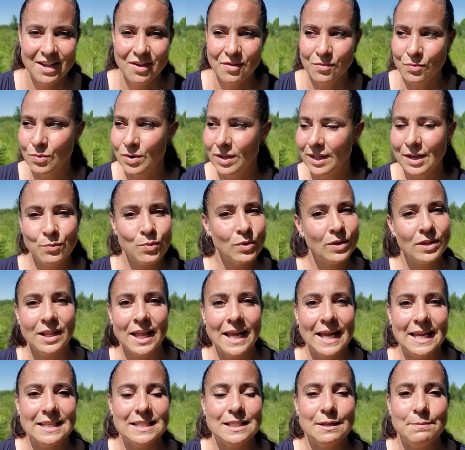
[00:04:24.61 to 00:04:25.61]
really
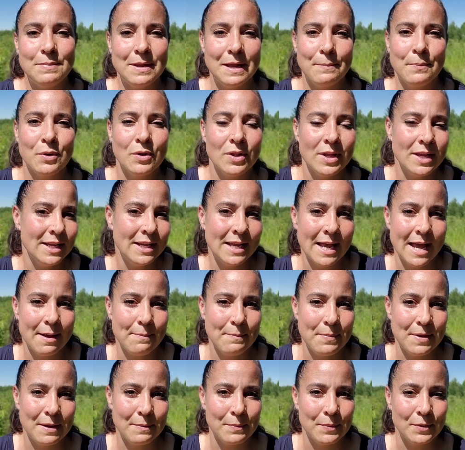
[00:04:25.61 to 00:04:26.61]
relate to people and get
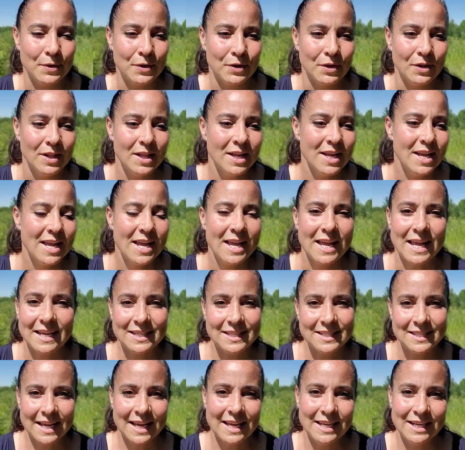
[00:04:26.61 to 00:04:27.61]
people
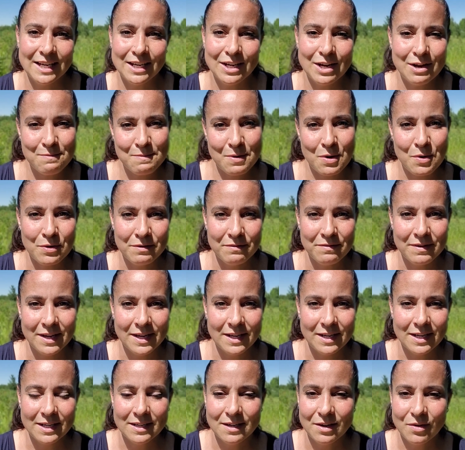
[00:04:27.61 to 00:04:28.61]
excited and
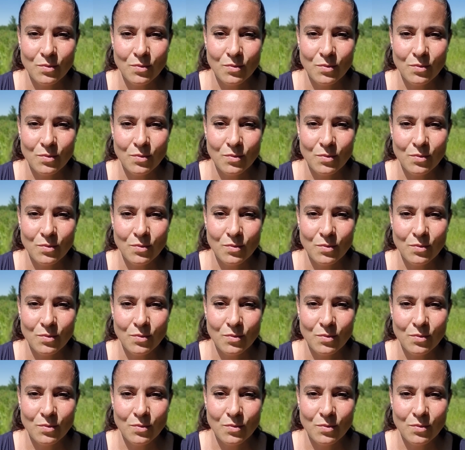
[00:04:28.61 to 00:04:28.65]
motivated.